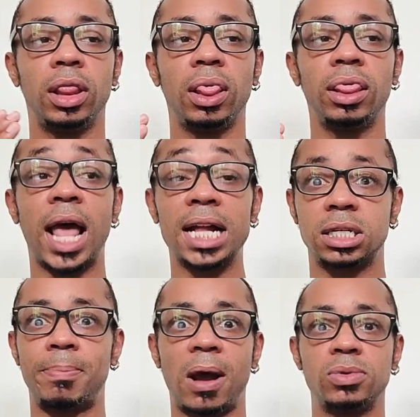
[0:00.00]
that's
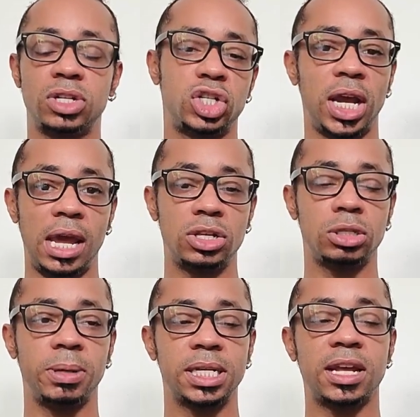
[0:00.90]
about to
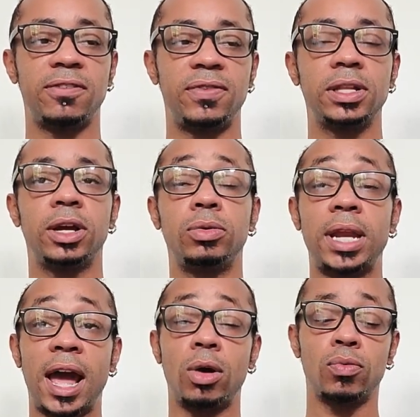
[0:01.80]
change, because I feel like
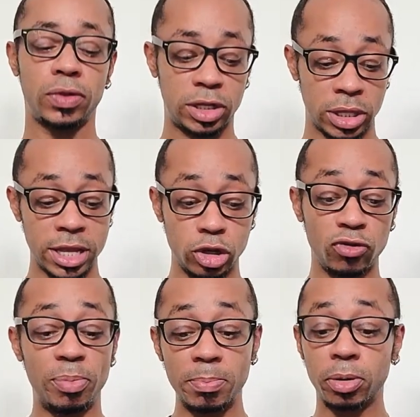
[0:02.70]
now
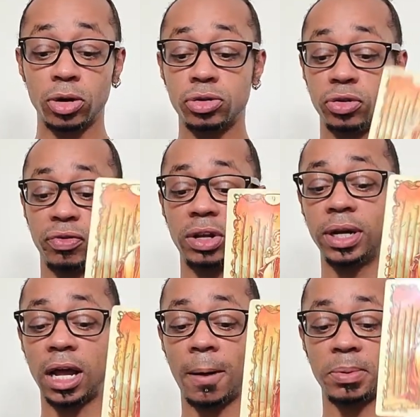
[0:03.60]
you've been
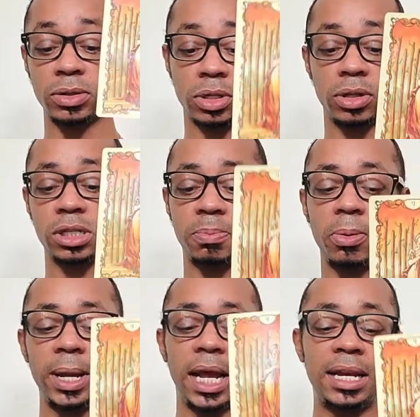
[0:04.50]
persevering up until this
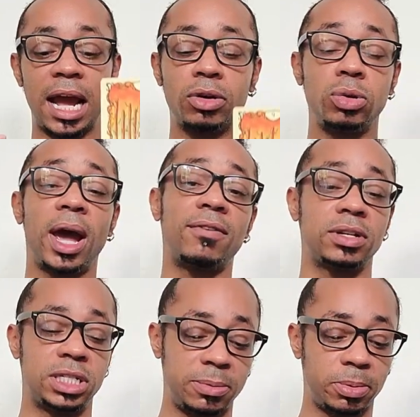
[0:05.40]
point, and now you have a
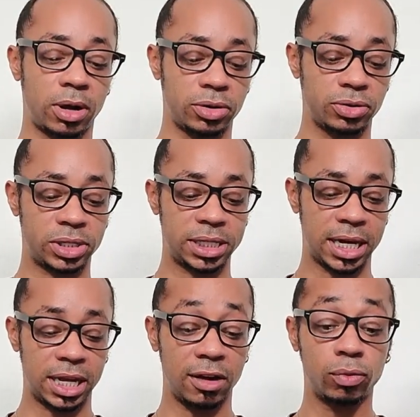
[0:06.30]
deeper
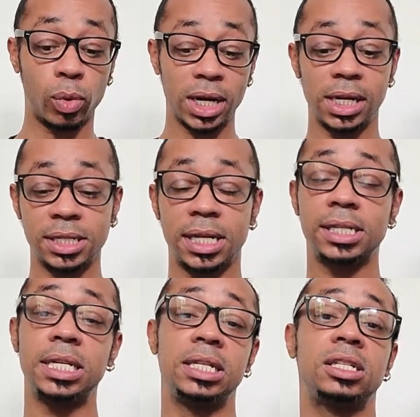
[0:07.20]
understanding of what it is
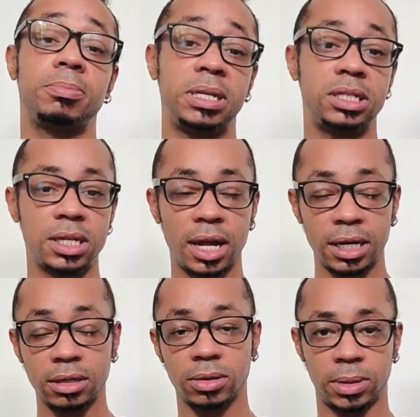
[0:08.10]
that needs to be
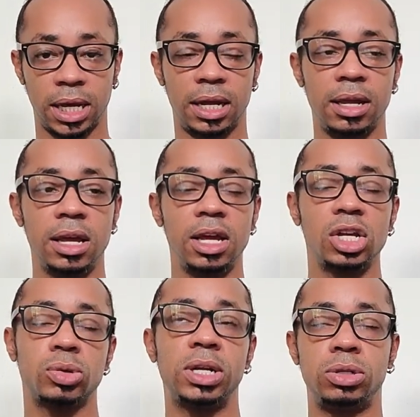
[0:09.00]
done, okay?
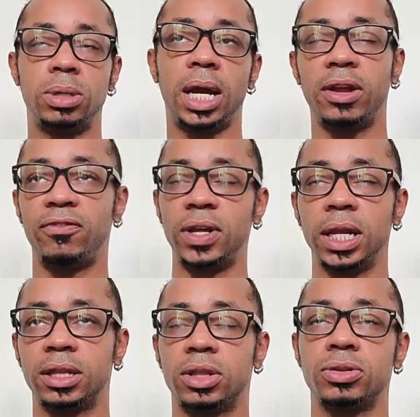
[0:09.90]
So I do kind of feel
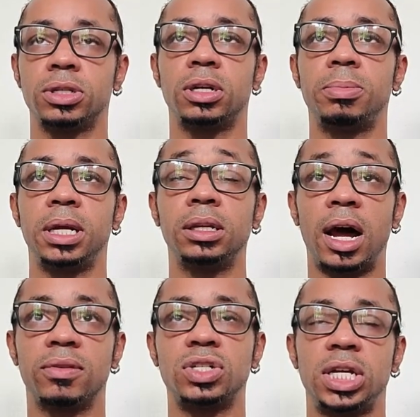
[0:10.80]
like that there's going to be a
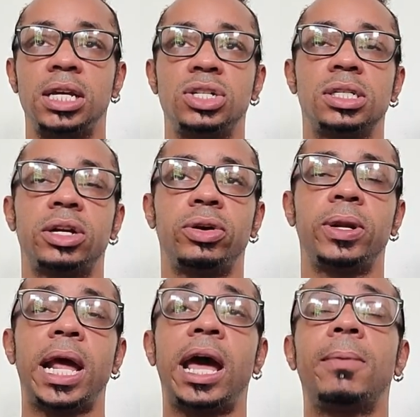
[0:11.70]
lot of changes that are
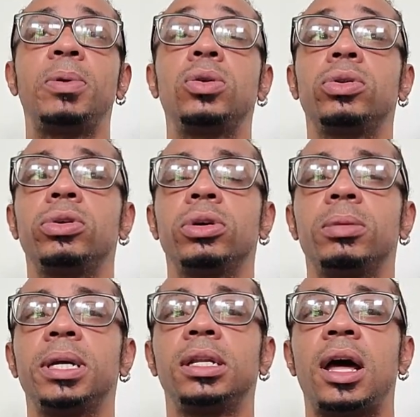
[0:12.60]
going to happen, or there are going to
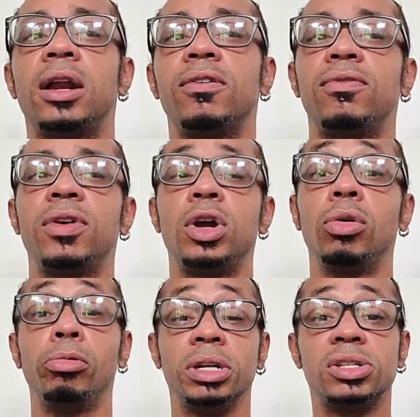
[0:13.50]
be a lot of
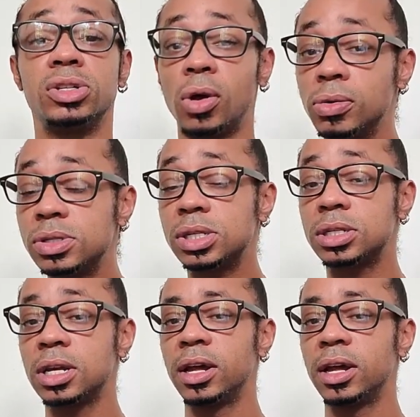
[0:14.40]
results